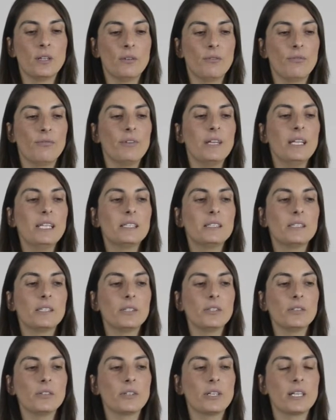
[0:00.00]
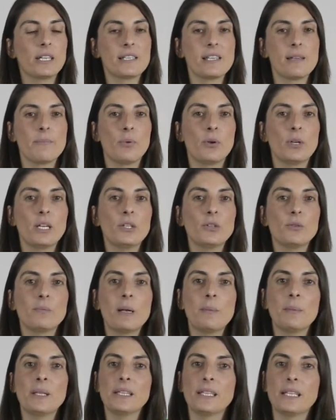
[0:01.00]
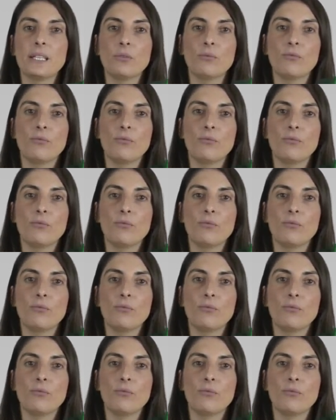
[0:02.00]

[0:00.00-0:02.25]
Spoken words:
These you see here